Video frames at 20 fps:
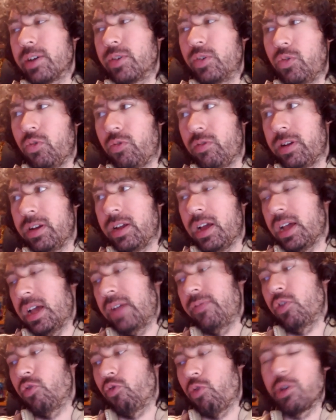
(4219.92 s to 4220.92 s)
backstory, and
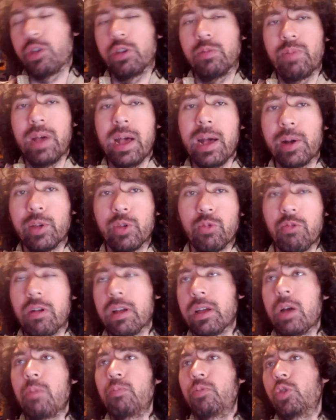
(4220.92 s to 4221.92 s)
I have a tragic past
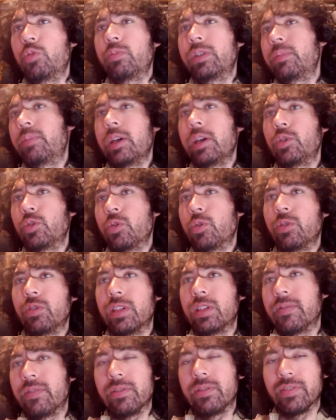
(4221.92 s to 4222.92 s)
where I helped so many
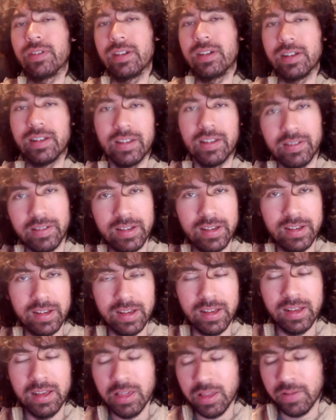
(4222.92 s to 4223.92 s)
patients and everything, and uh,
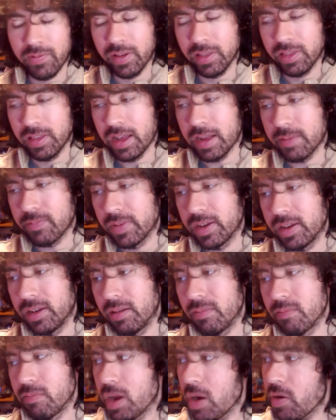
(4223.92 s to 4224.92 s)
stuff like that.
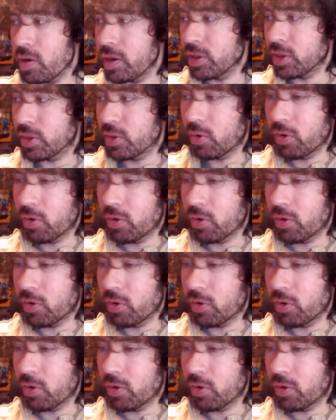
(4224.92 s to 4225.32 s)
Mary's